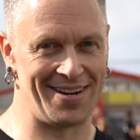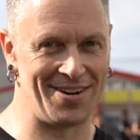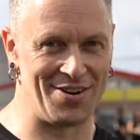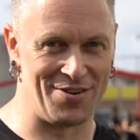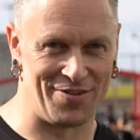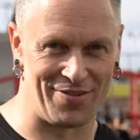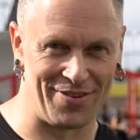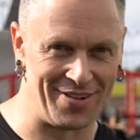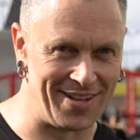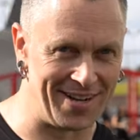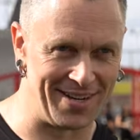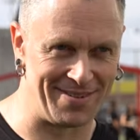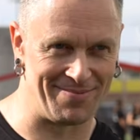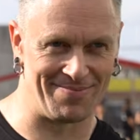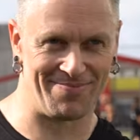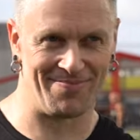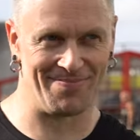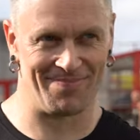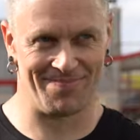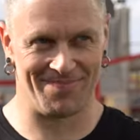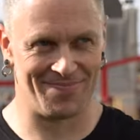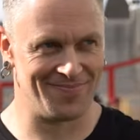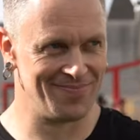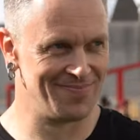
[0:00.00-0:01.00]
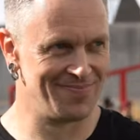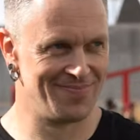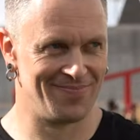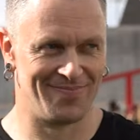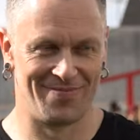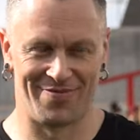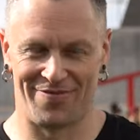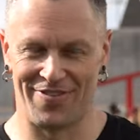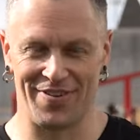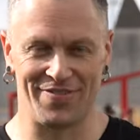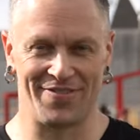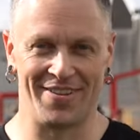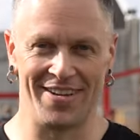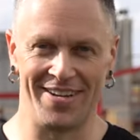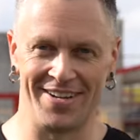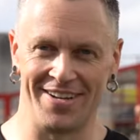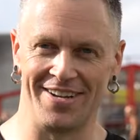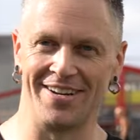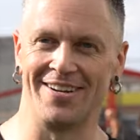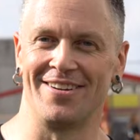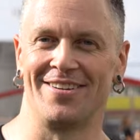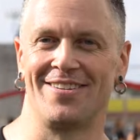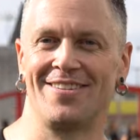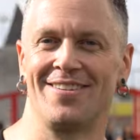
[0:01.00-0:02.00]
in over like 15
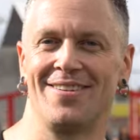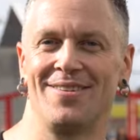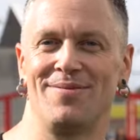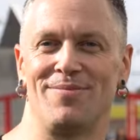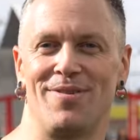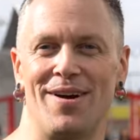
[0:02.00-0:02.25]
years, oh,